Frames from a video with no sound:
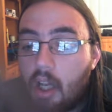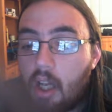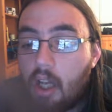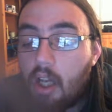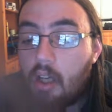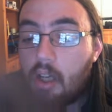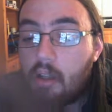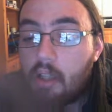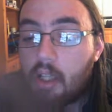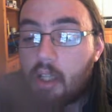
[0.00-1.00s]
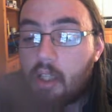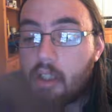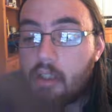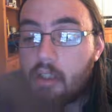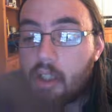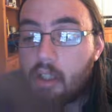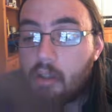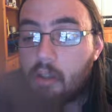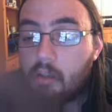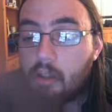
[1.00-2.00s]
Oh, okay,
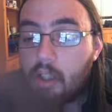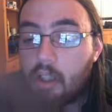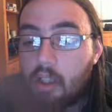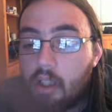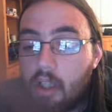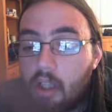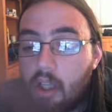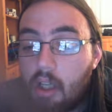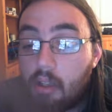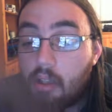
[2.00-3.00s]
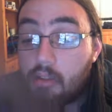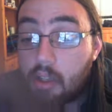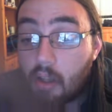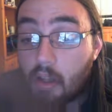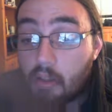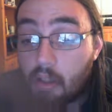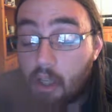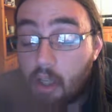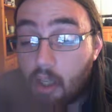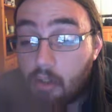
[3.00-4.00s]
so... Oh, so...
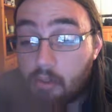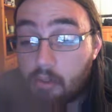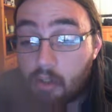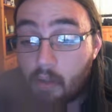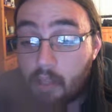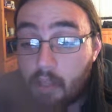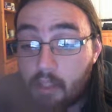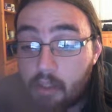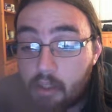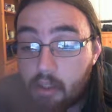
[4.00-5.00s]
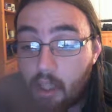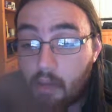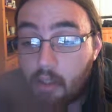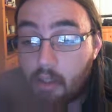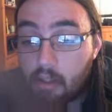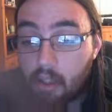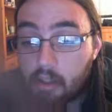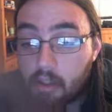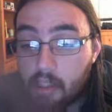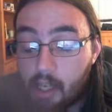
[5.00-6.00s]
Oh, so that's how you
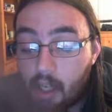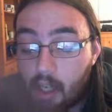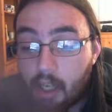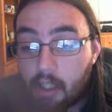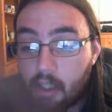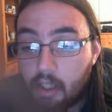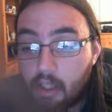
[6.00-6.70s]
lost the eye.